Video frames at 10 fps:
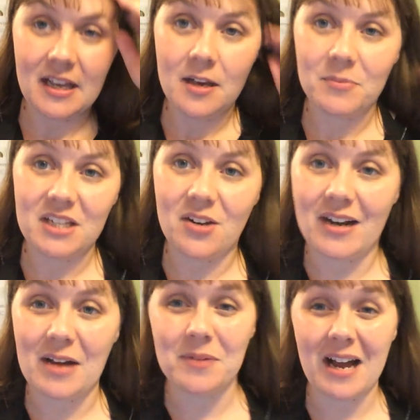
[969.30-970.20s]
But you know
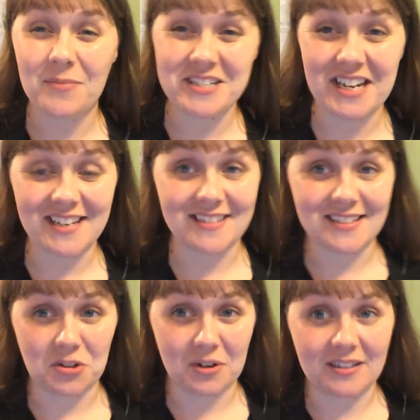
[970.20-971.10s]
what? I'm, I'm going to tell you a
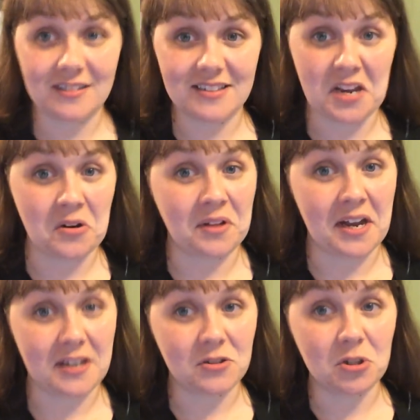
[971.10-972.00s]
secret, because I know a lot
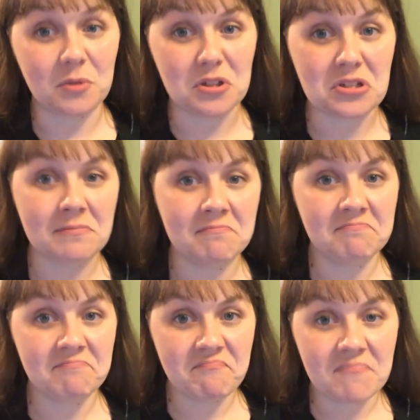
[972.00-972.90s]
of YouTubers,
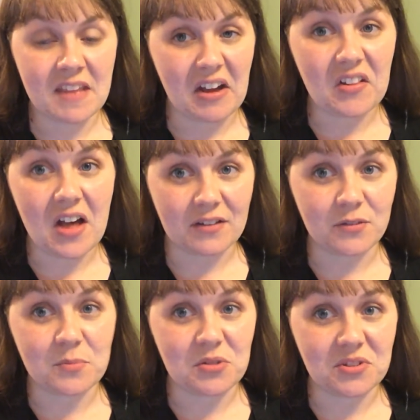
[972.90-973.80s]
a lot of
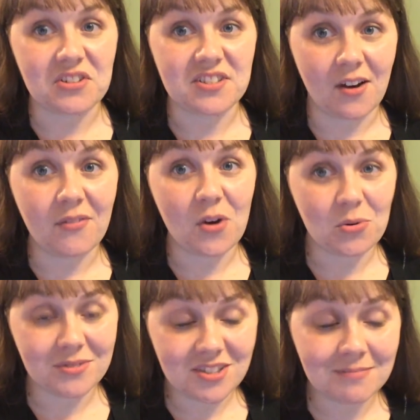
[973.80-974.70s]
them use their cell
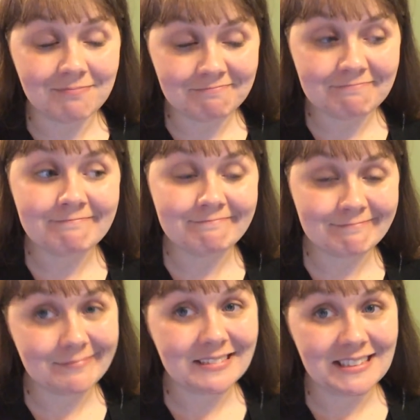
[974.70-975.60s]
phones.
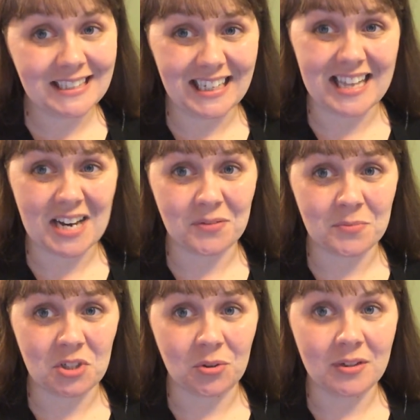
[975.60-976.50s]
A lot of them
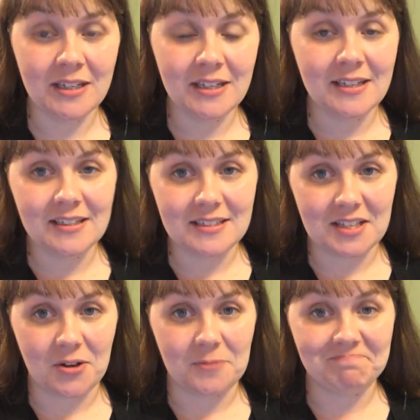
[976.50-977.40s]
do.
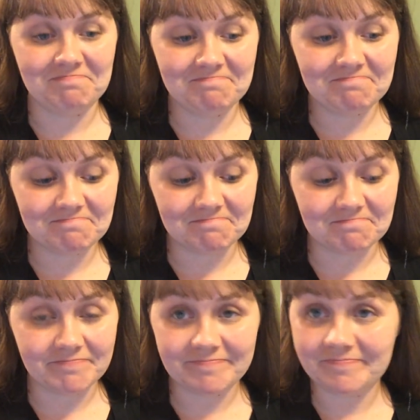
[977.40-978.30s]
So, mm.
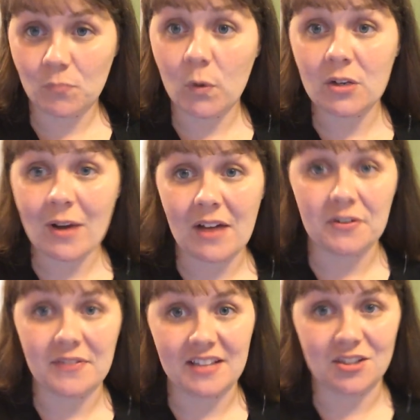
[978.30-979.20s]
We do have a
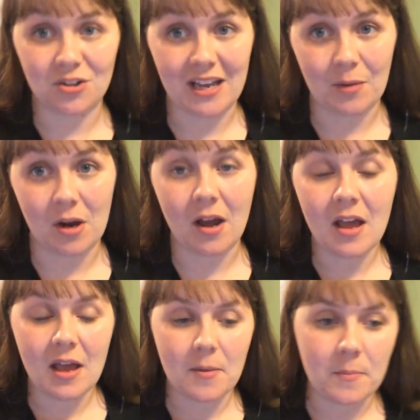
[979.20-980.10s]
fancier camera,
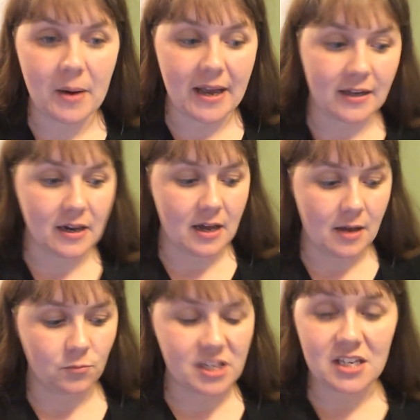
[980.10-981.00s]
but
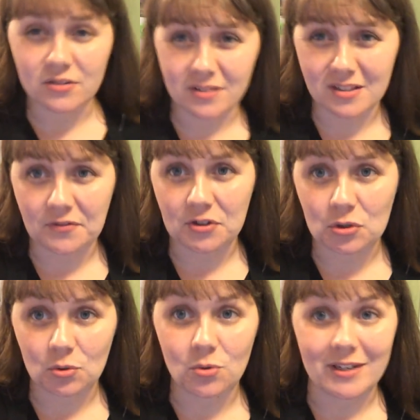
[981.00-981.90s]
um, Ricky uses it for
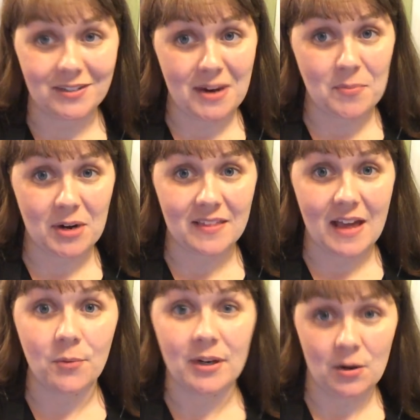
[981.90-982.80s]
school, and if I break
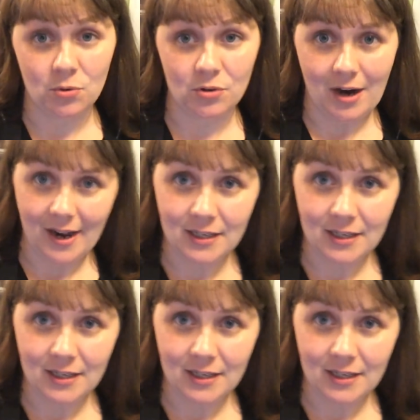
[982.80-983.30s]
that one, I will cry.